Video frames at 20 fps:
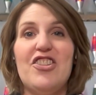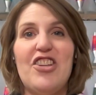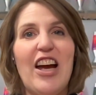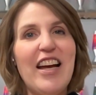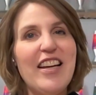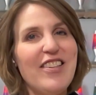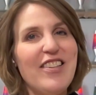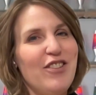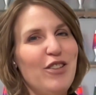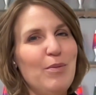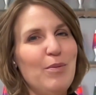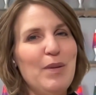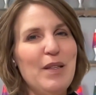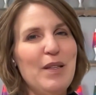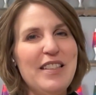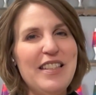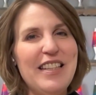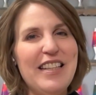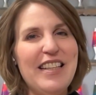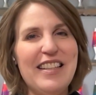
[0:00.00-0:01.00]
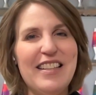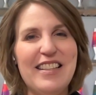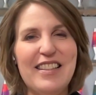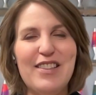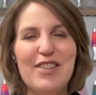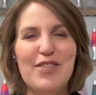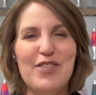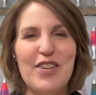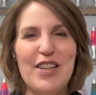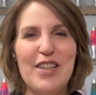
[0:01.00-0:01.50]
ChatGPT and
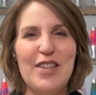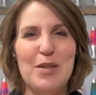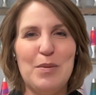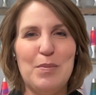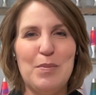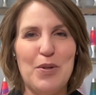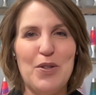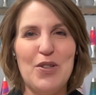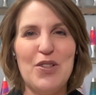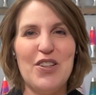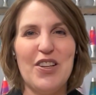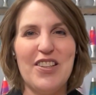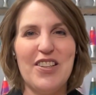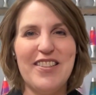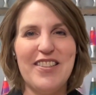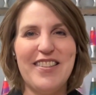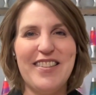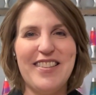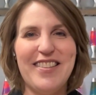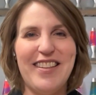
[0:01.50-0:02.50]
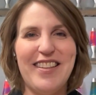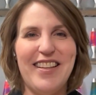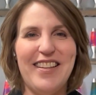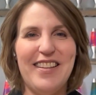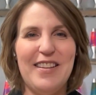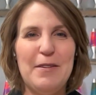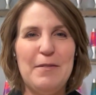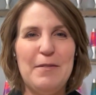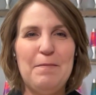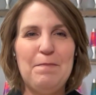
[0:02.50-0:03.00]
its friends burst onto the
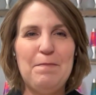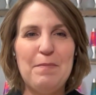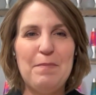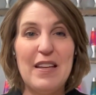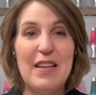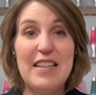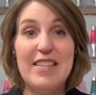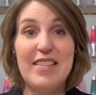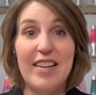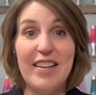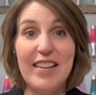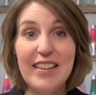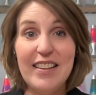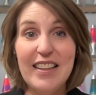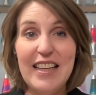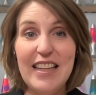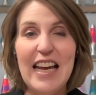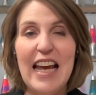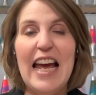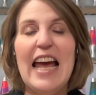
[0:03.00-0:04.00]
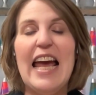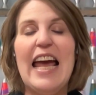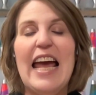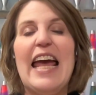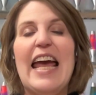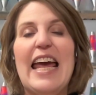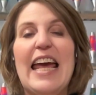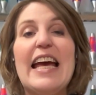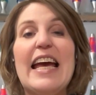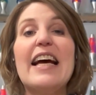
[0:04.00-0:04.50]
scene. Suddenly,
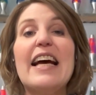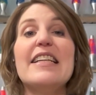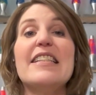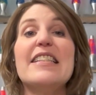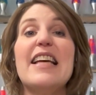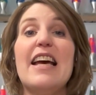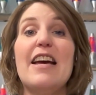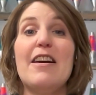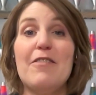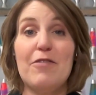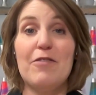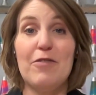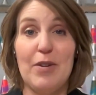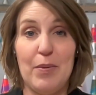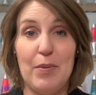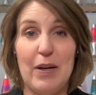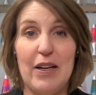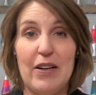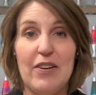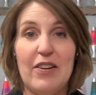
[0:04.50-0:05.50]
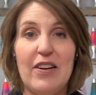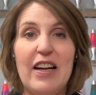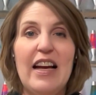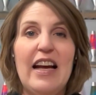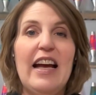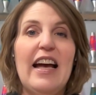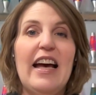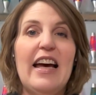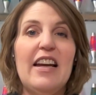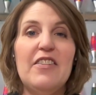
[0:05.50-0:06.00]
AI is everywhere,
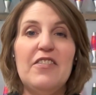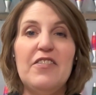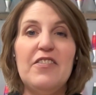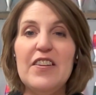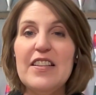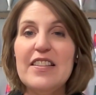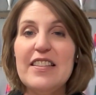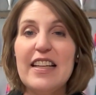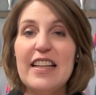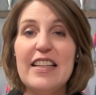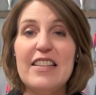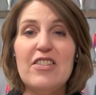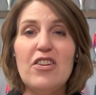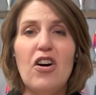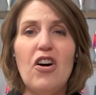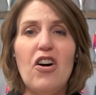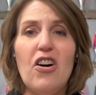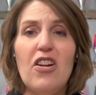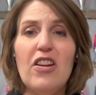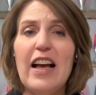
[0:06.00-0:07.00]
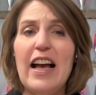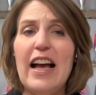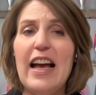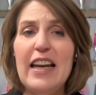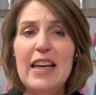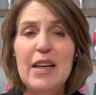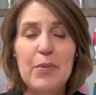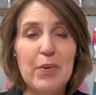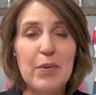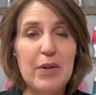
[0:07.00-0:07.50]
and it feels like it's all
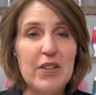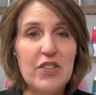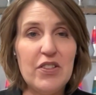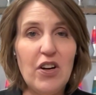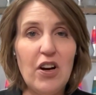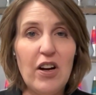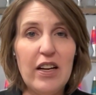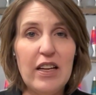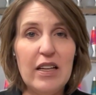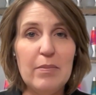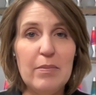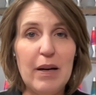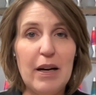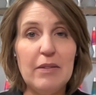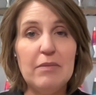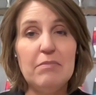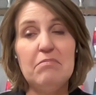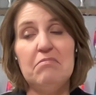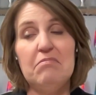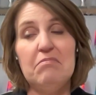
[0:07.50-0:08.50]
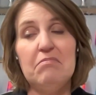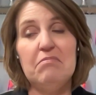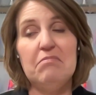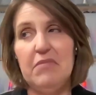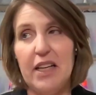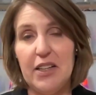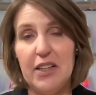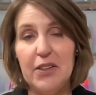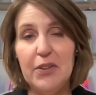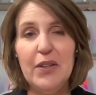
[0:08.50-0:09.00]
anyone is talking about,
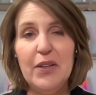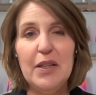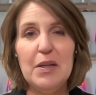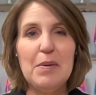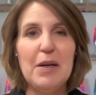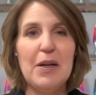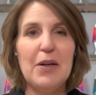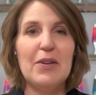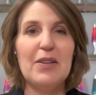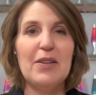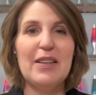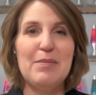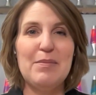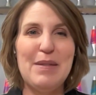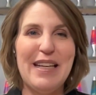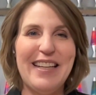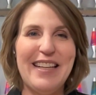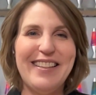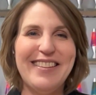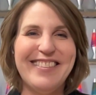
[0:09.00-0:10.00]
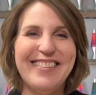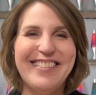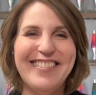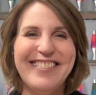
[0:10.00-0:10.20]
including apparently me.